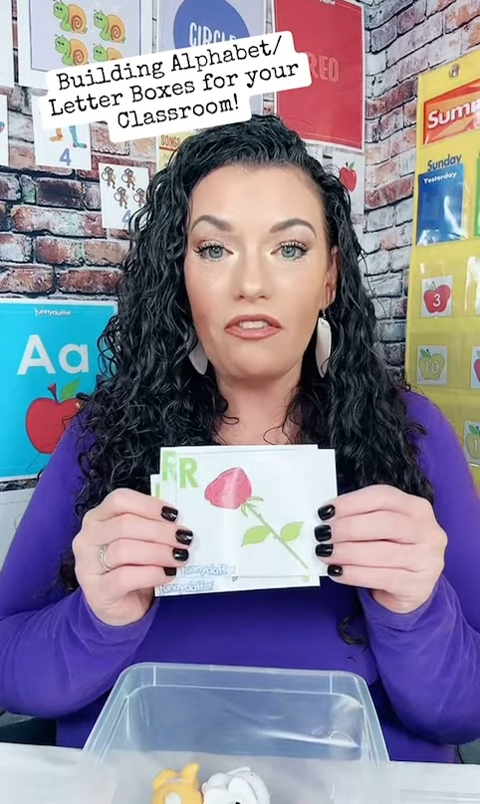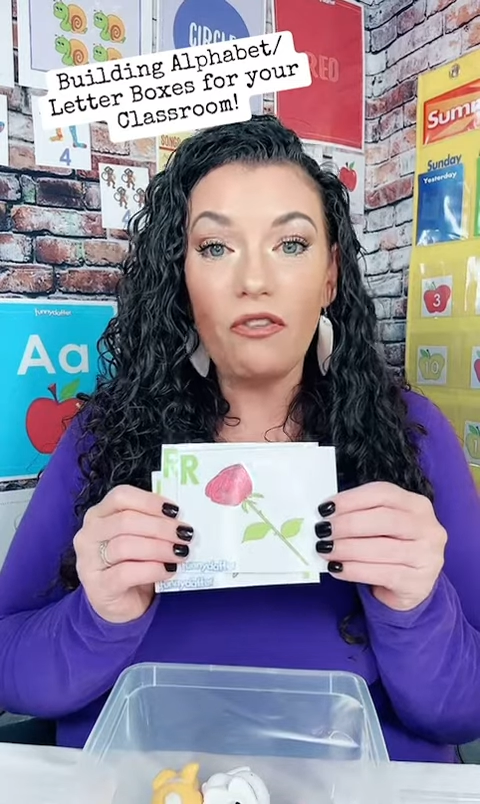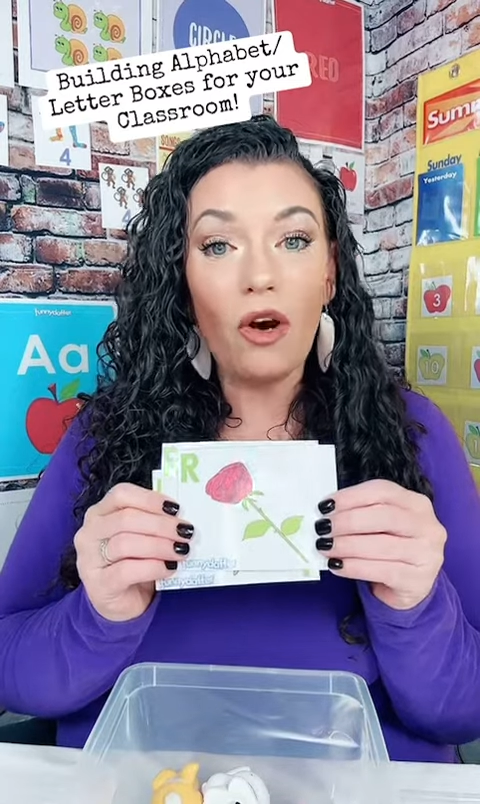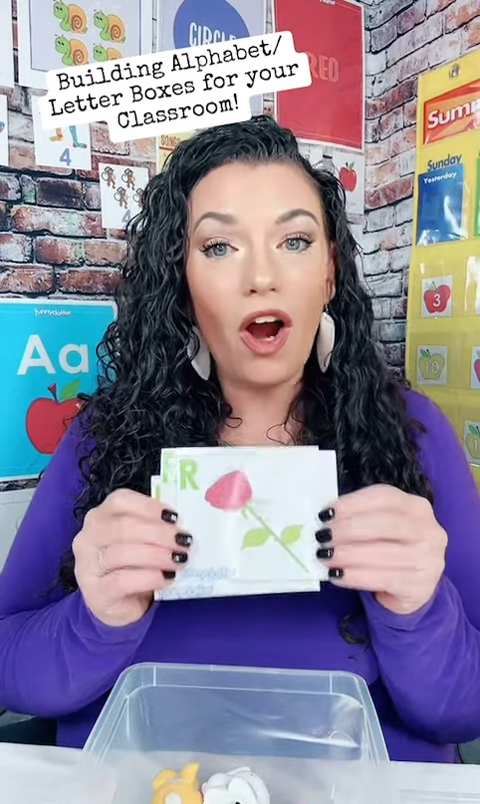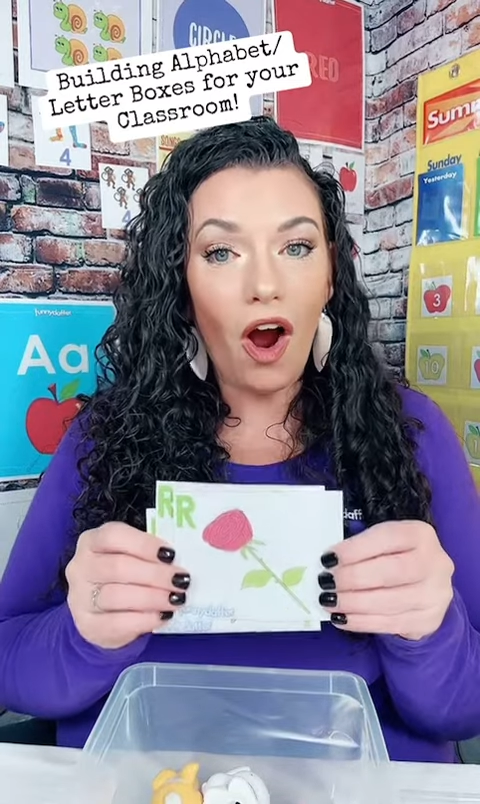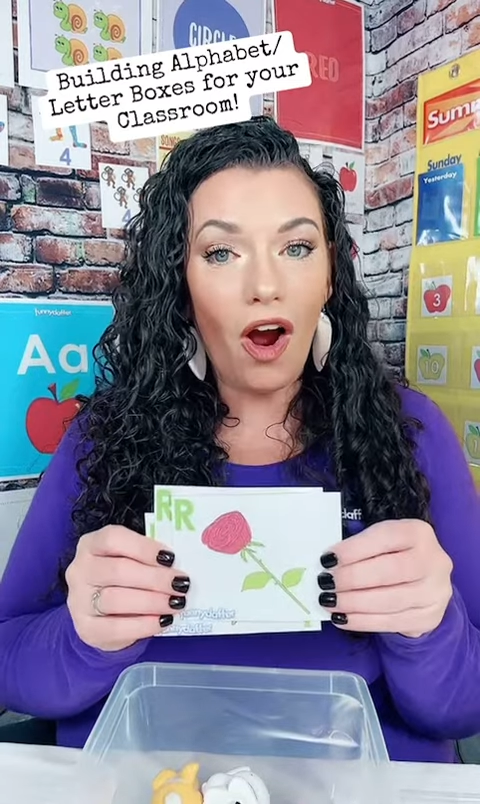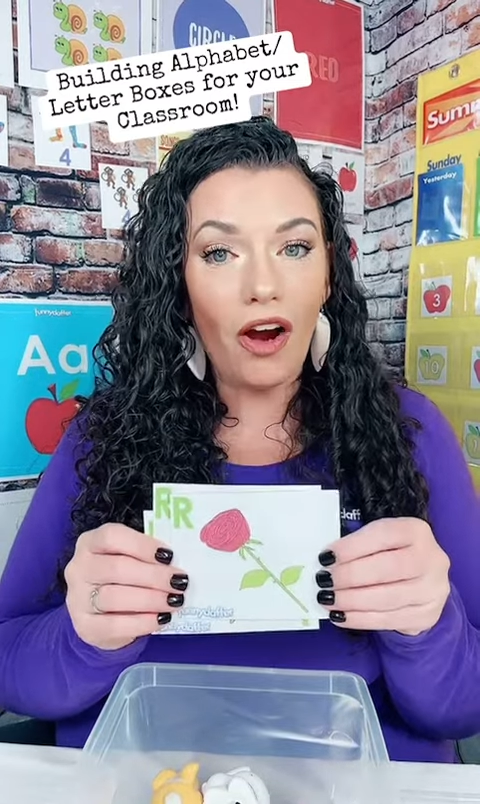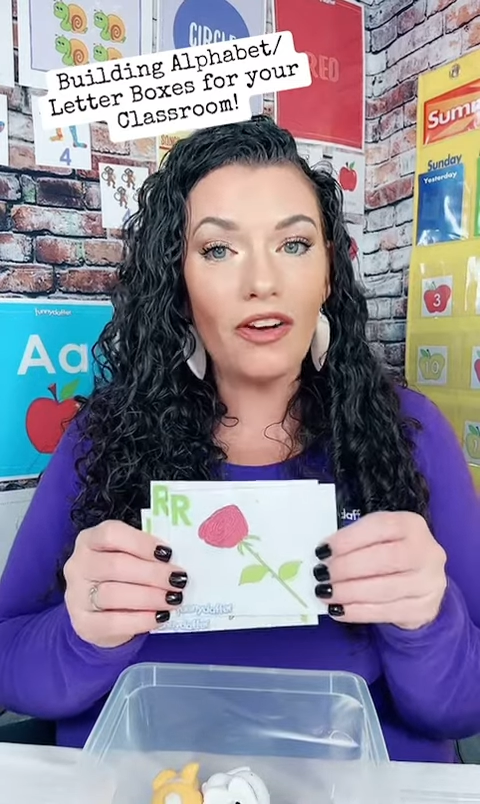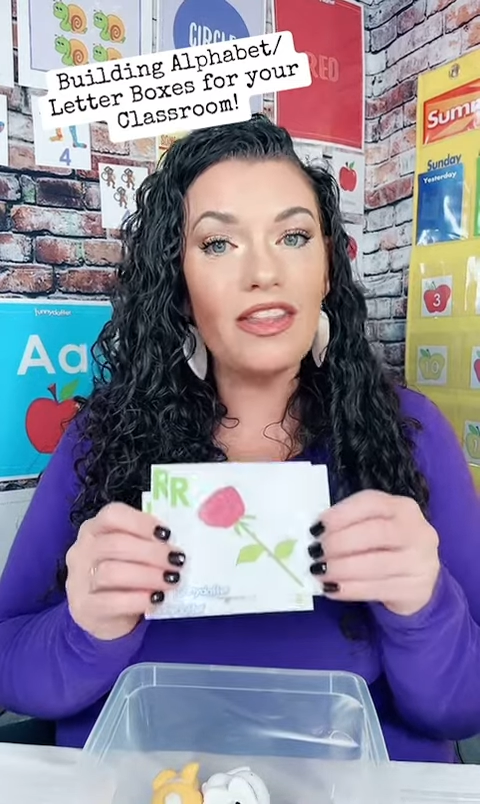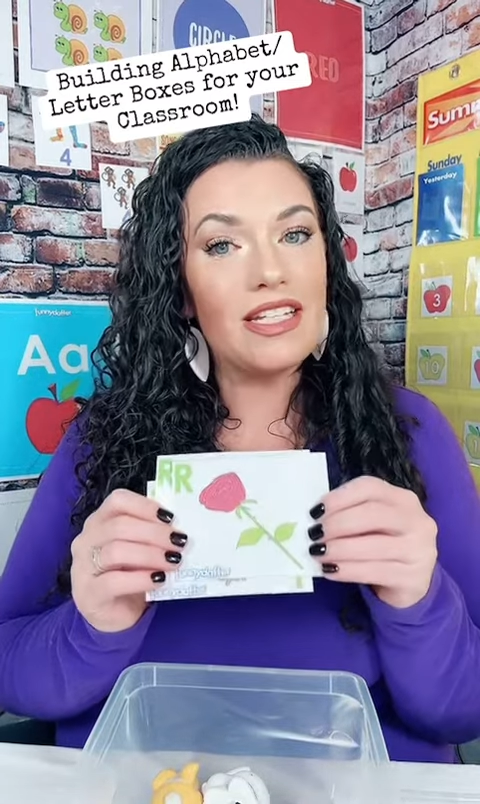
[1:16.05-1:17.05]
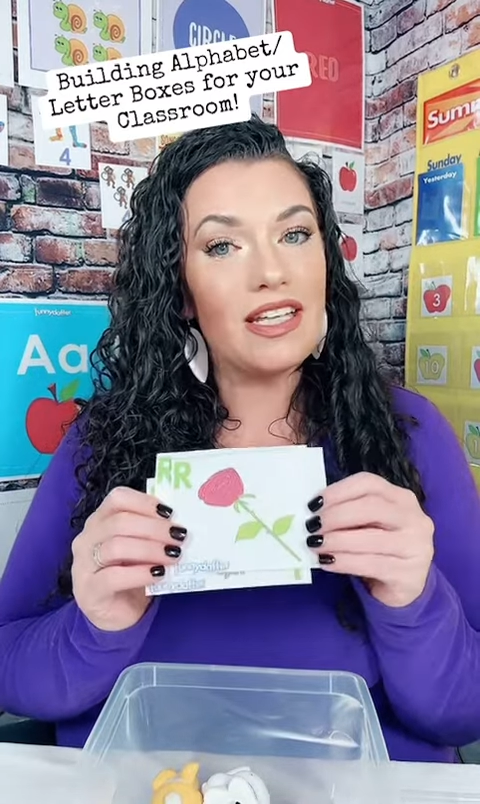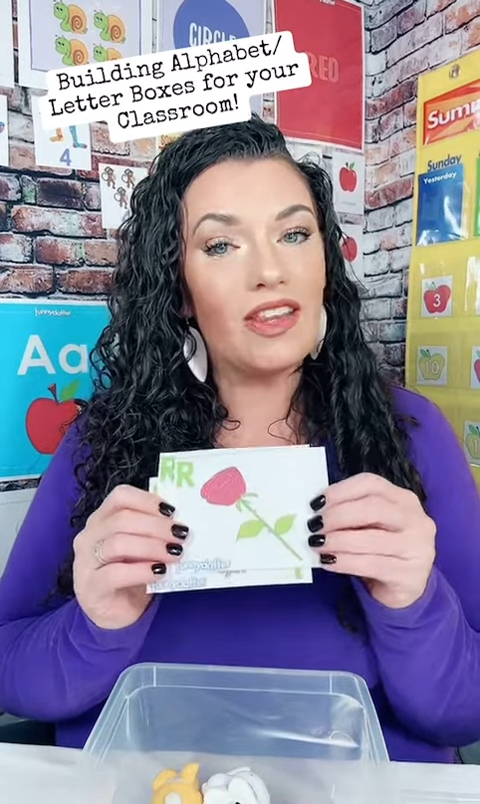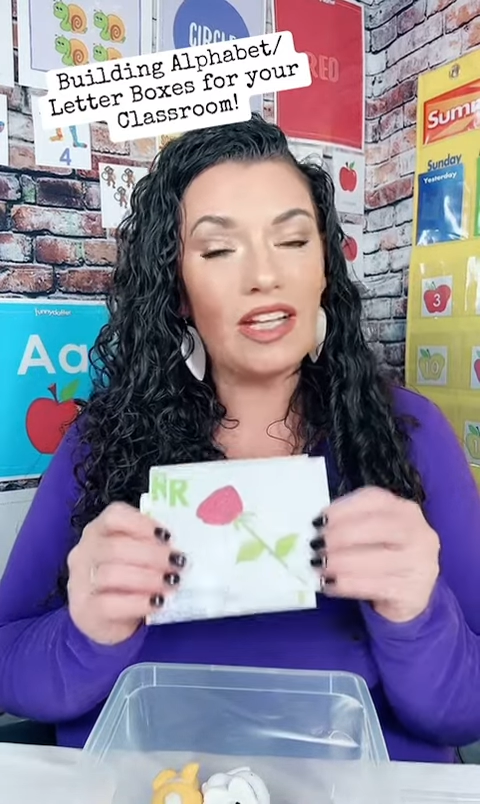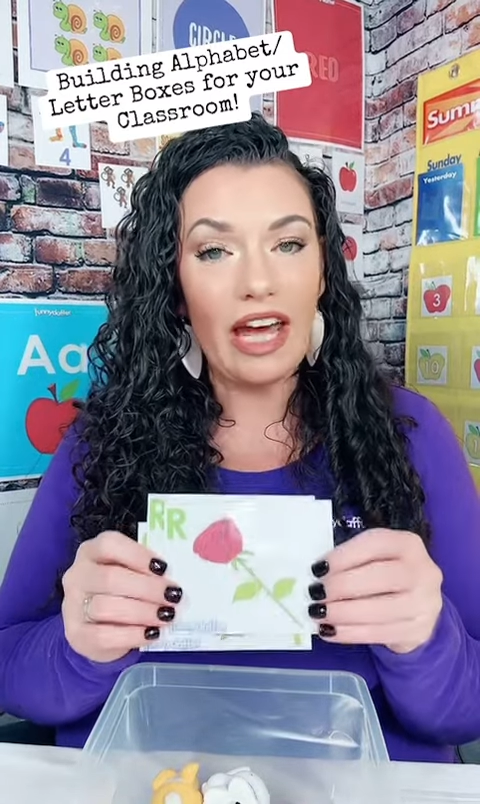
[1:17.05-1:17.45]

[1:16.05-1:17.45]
for R that's in the